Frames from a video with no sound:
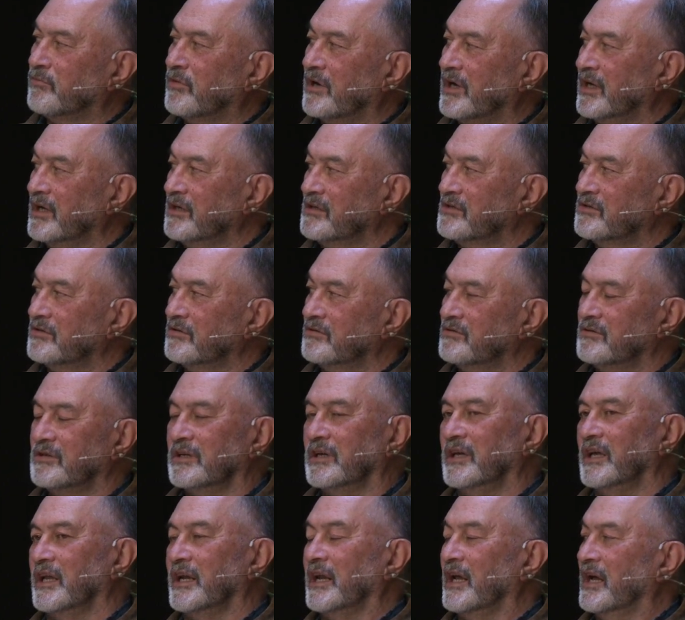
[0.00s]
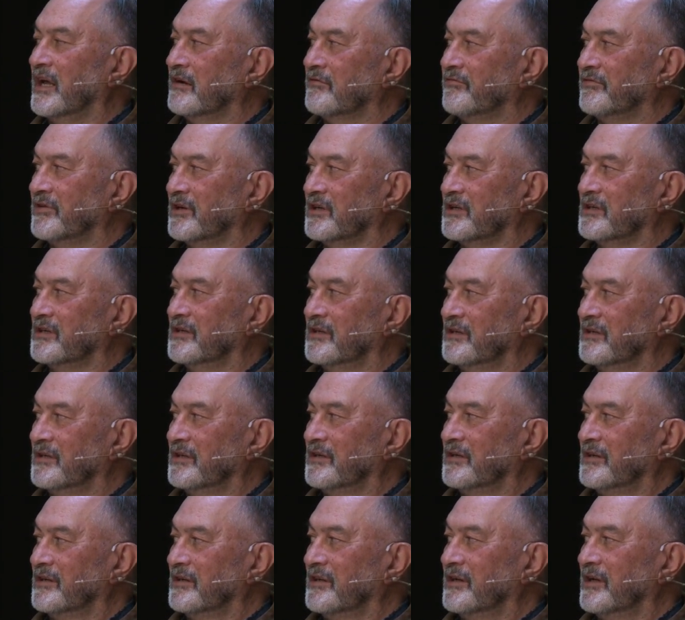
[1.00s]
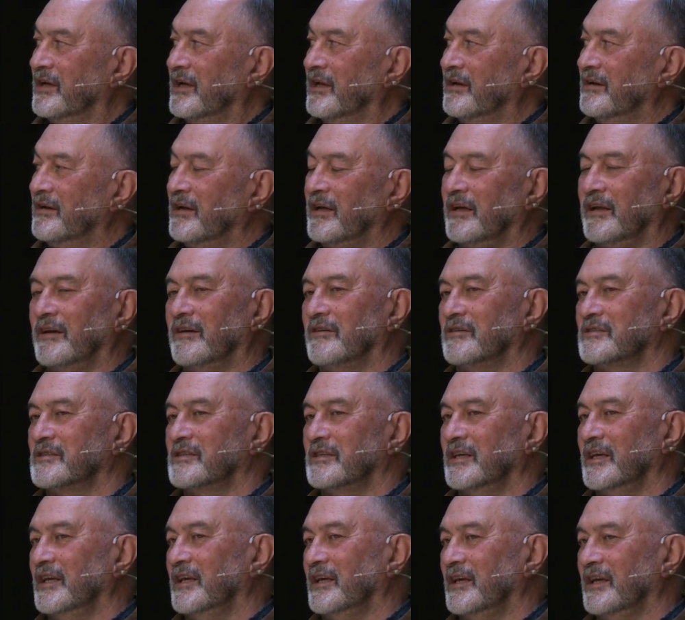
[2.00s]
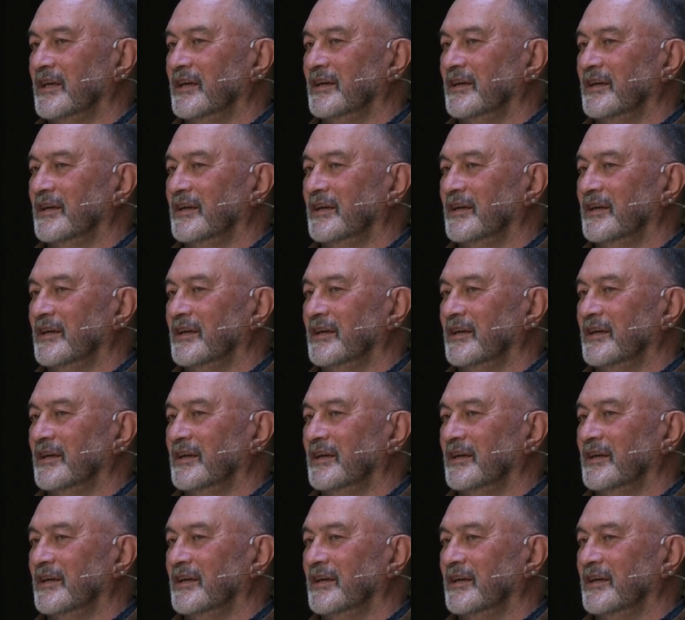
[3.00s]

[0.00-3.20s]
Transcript: to get out of it. And I was thinking,